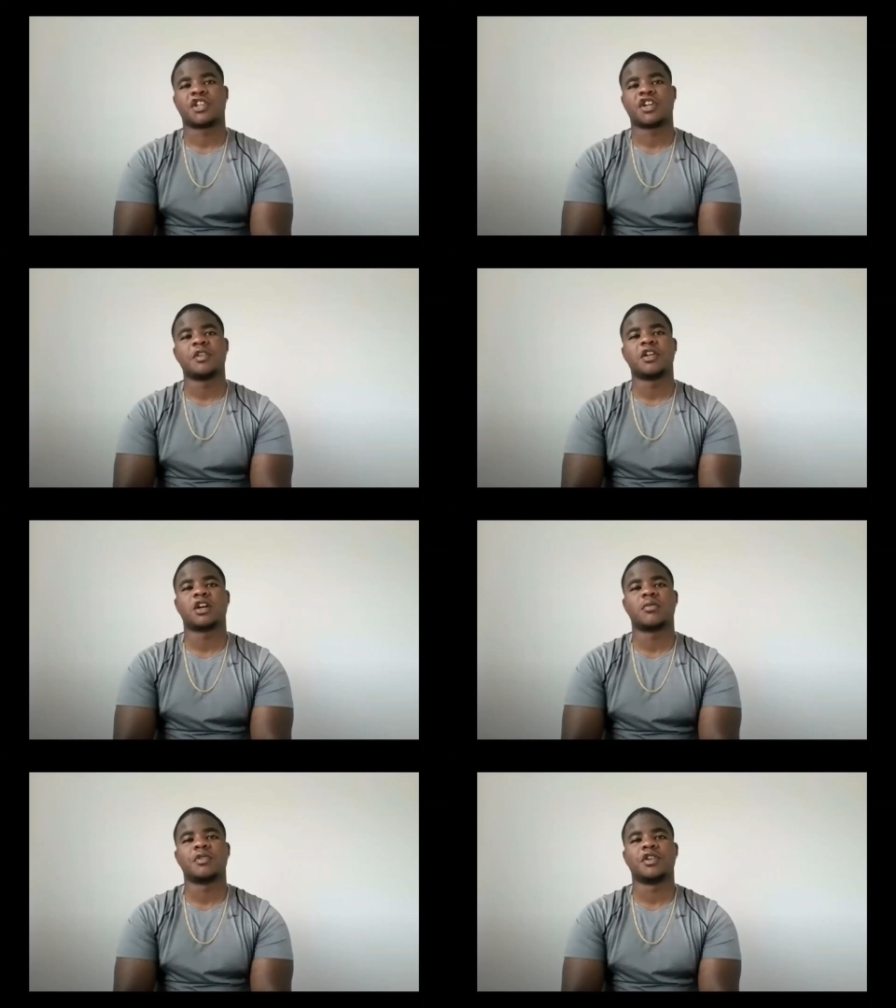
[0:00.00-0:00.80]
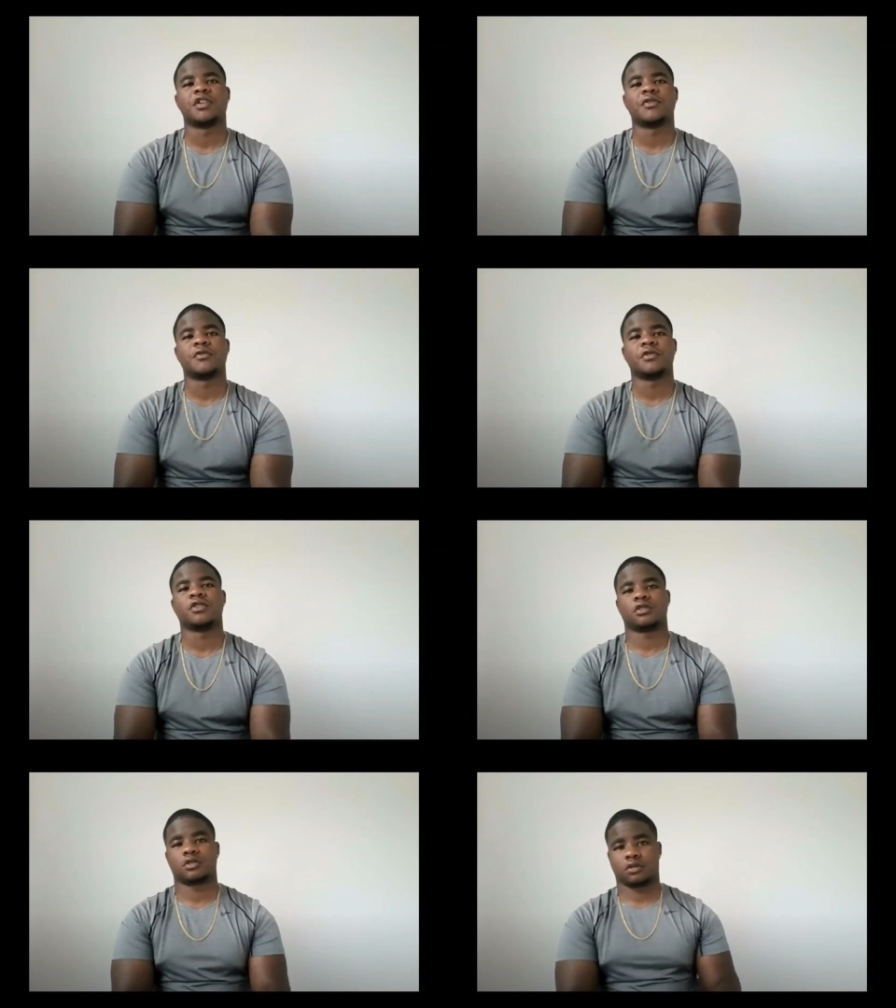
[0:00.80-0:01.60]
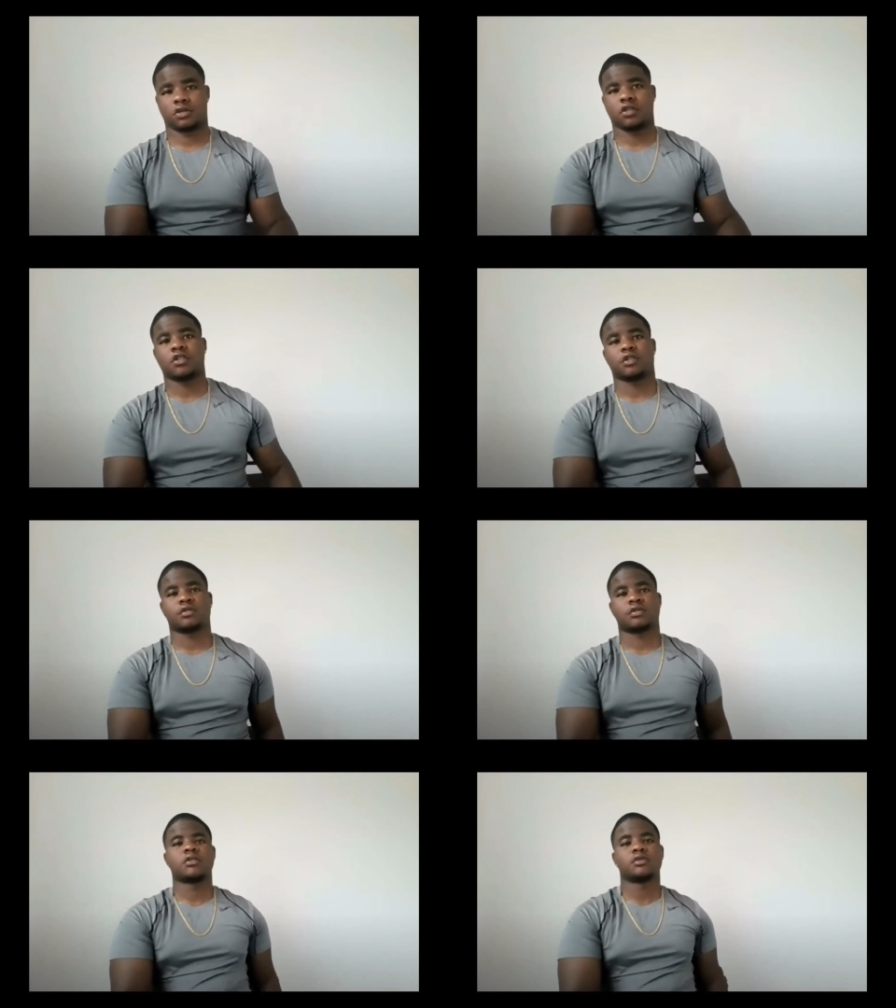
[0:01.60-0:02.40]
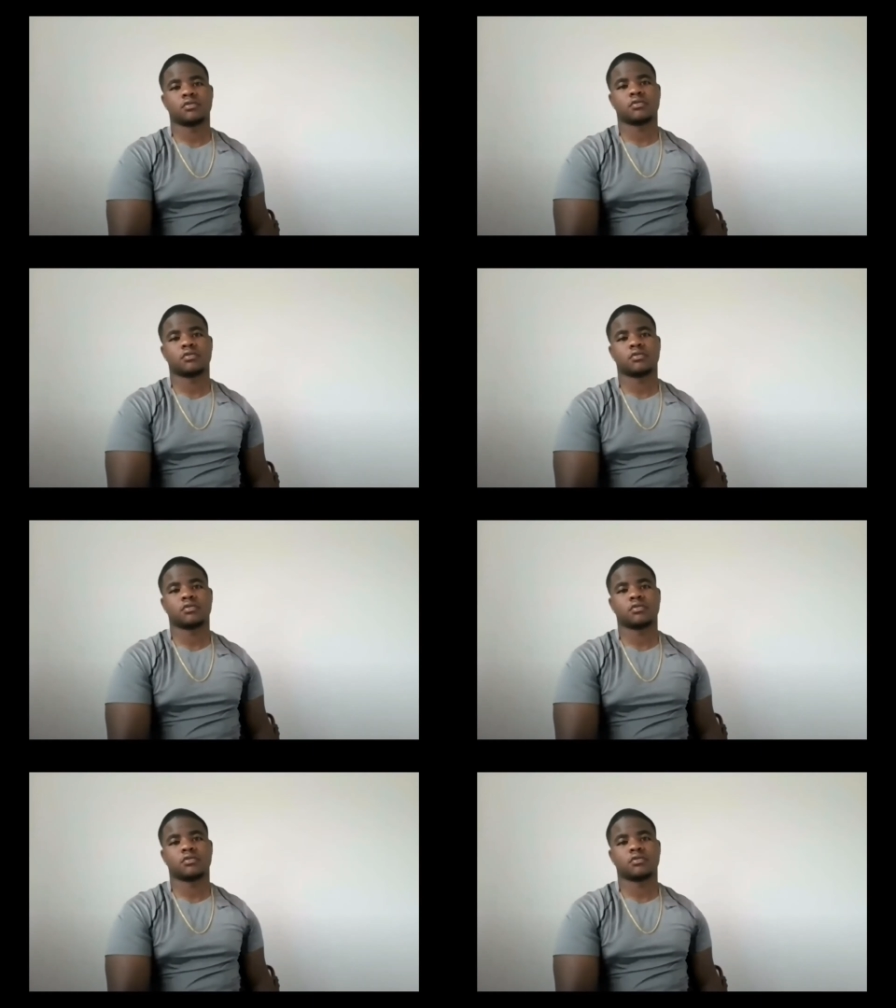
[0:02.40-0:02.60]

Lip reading: was one of the only. You feel me? Like y'all